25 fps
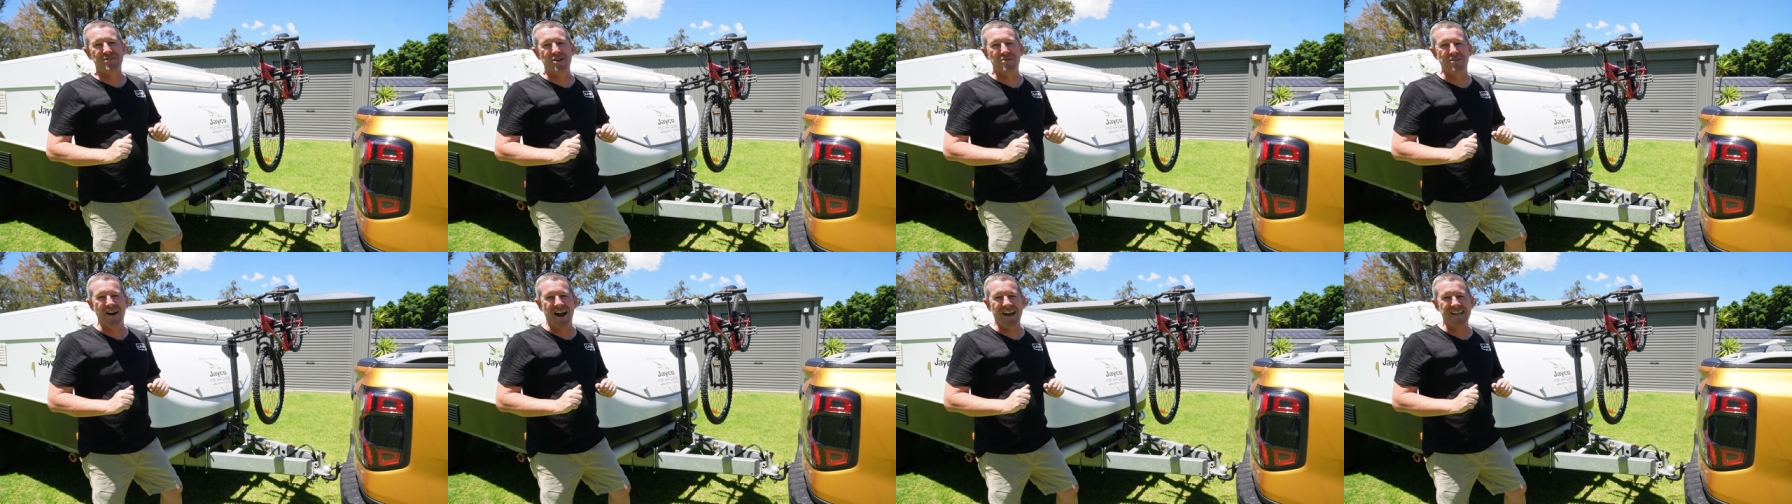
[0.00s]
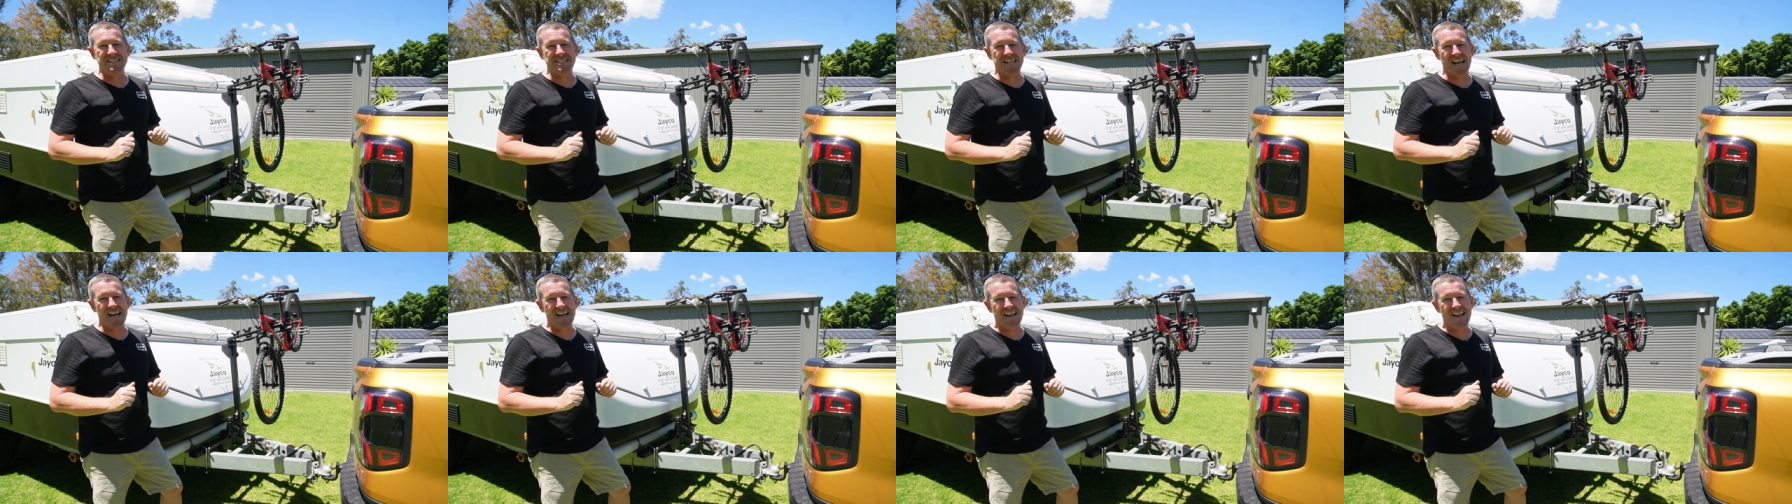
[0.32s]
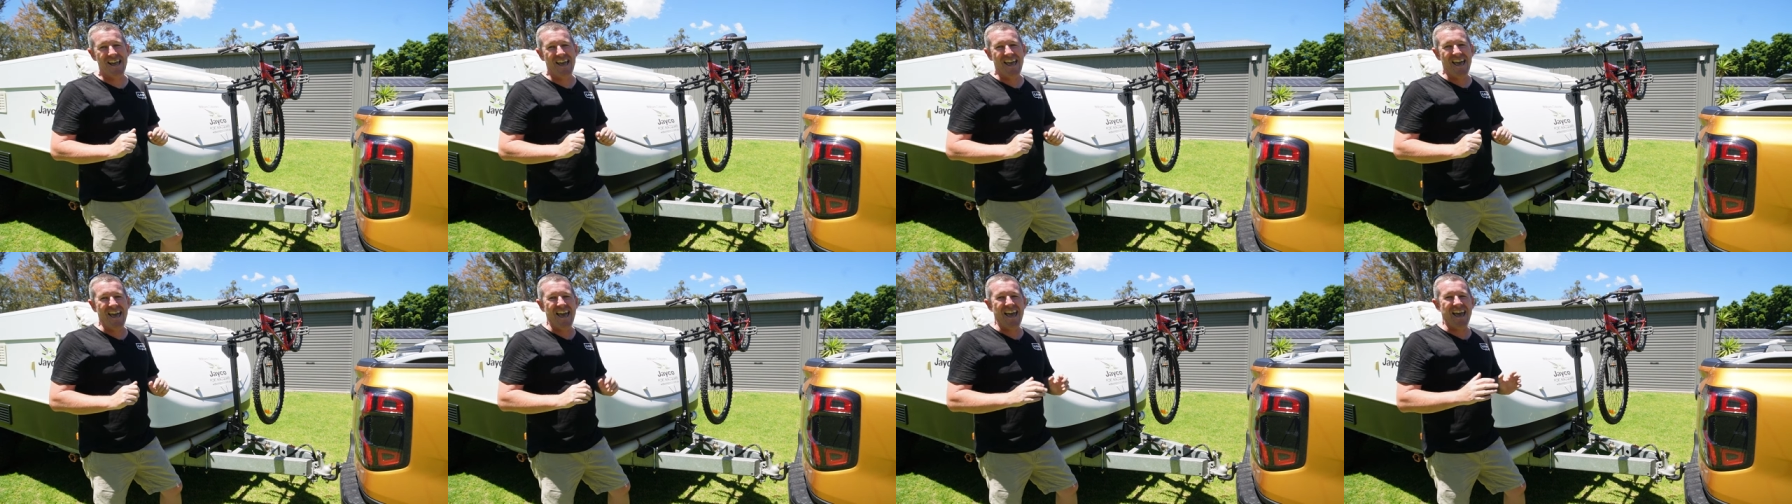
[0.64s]
the Ranger
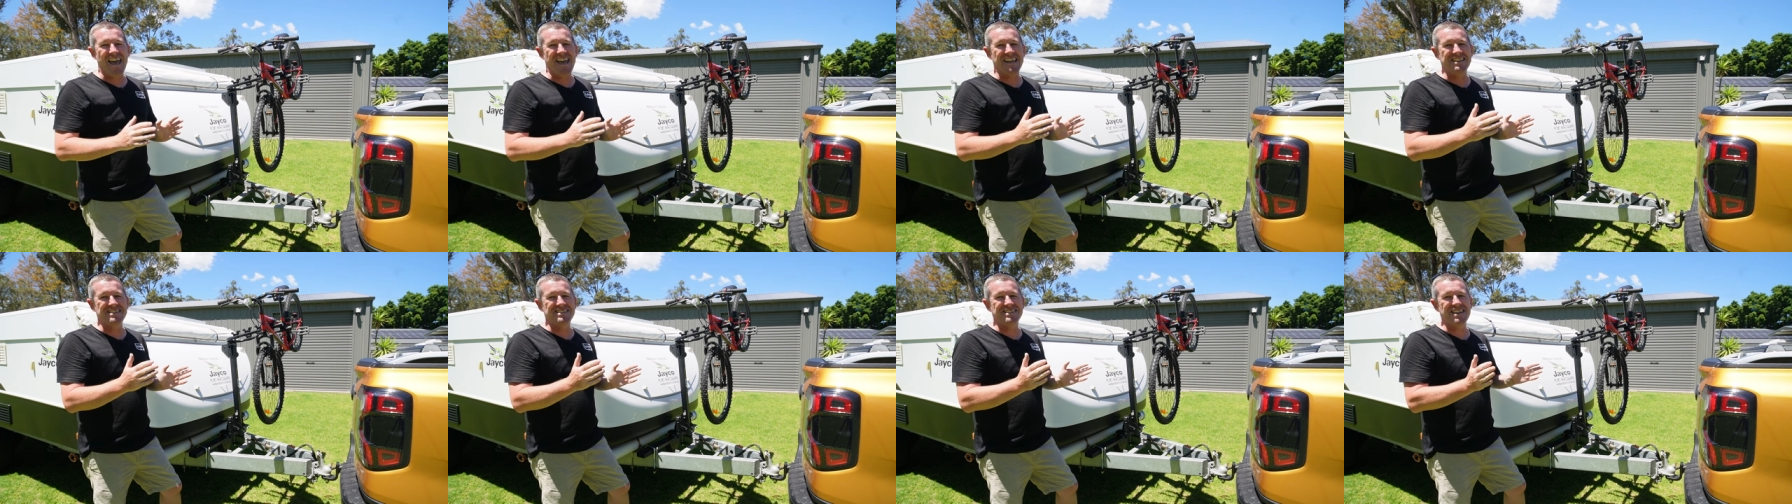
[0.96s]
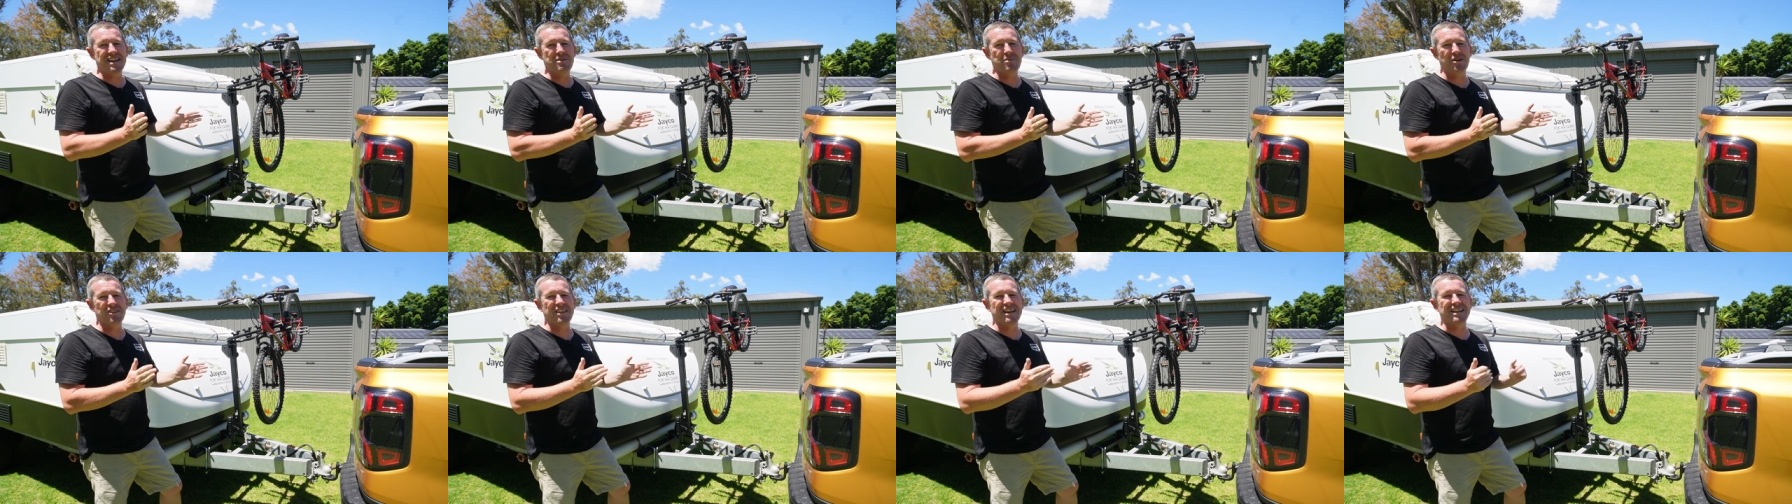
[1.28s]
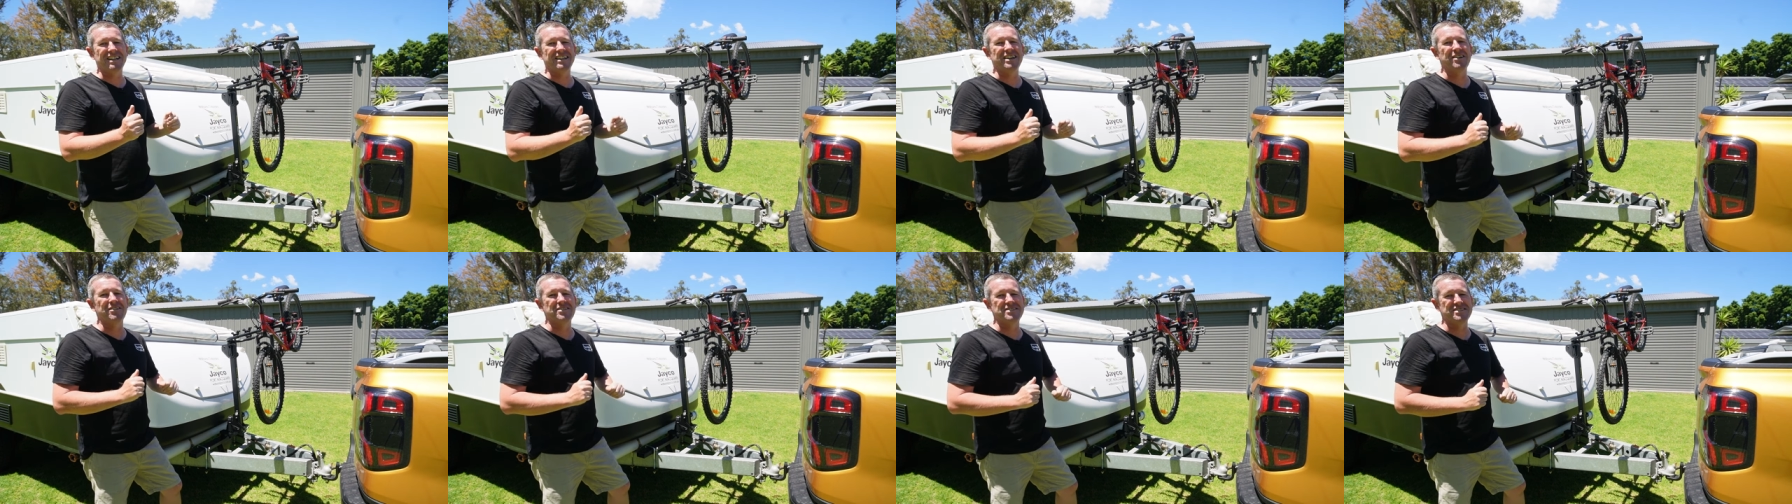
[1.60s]
and see what the
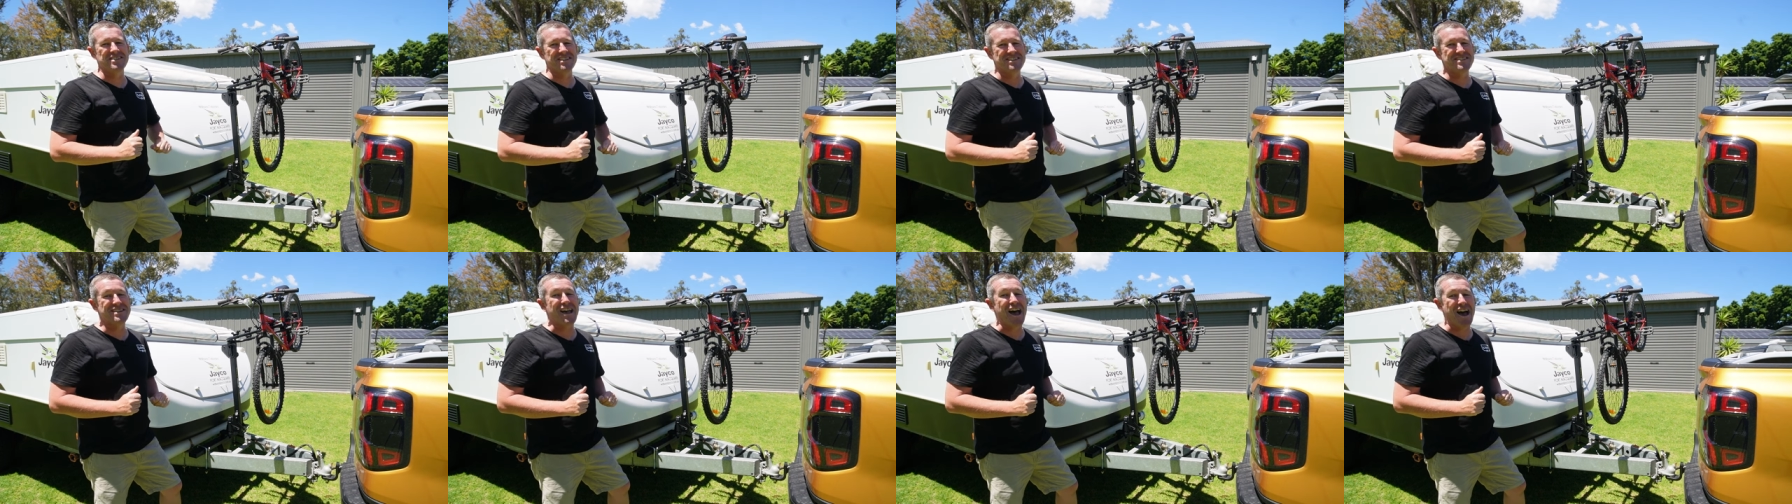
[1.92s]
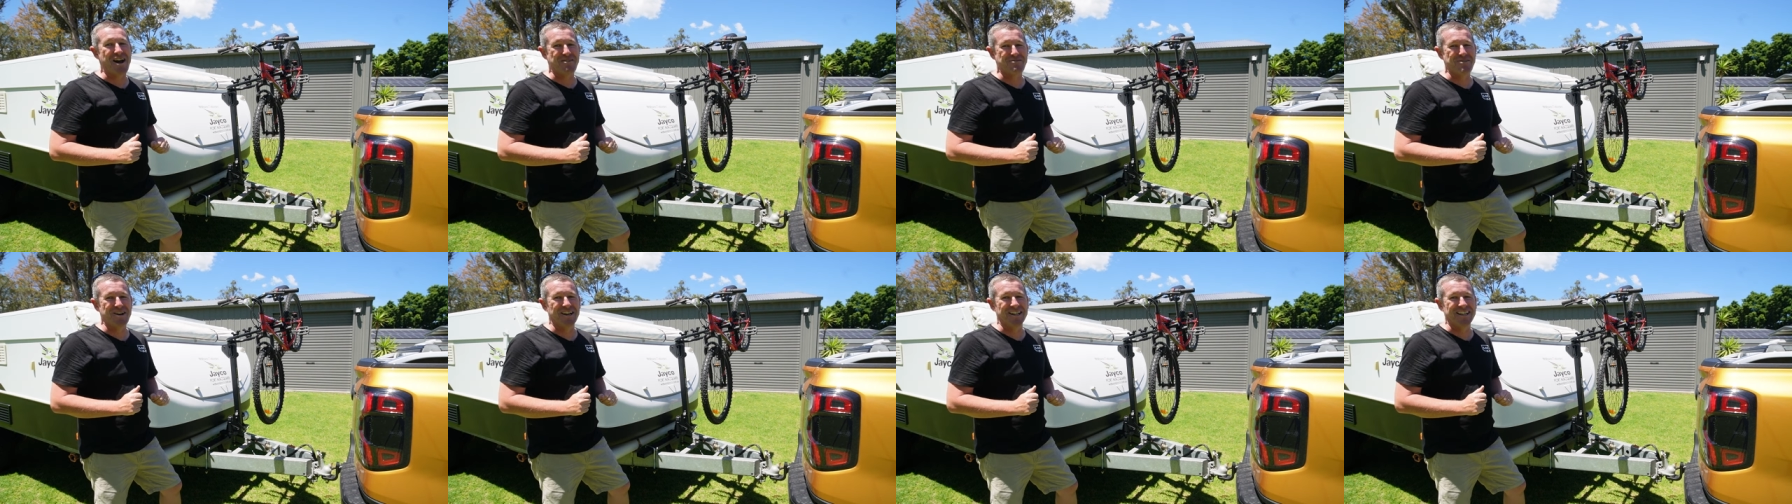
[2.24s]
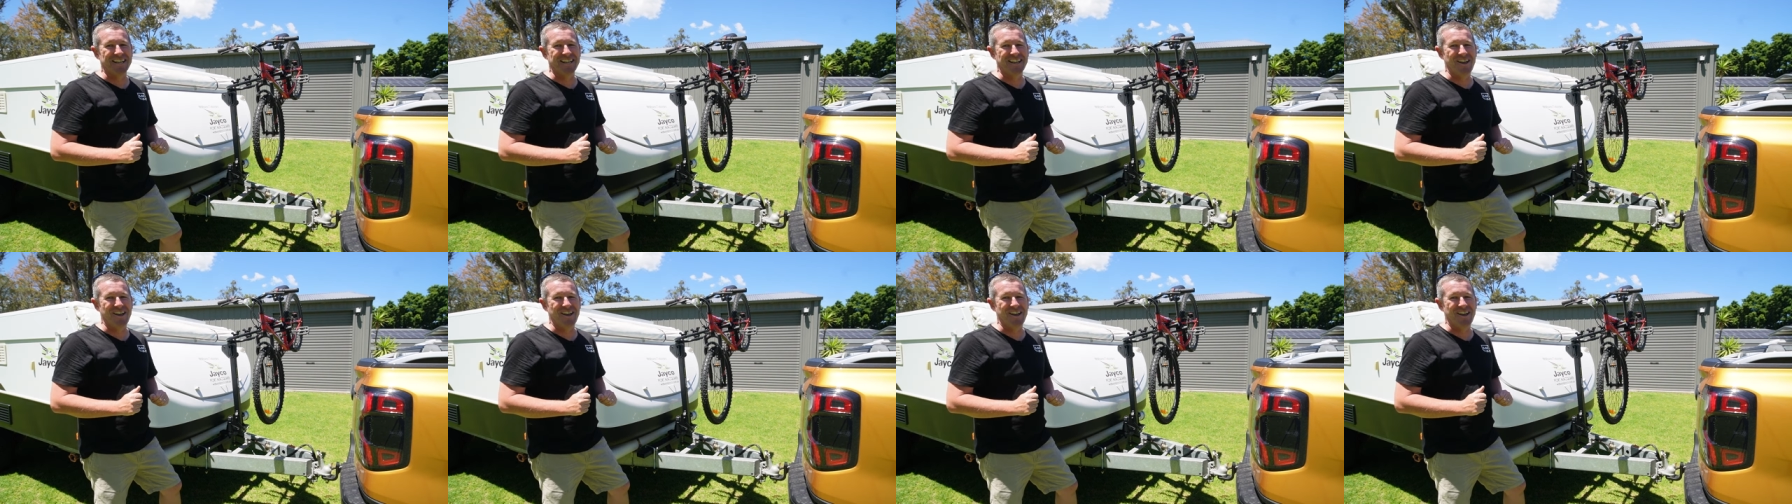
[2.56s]
clearances are really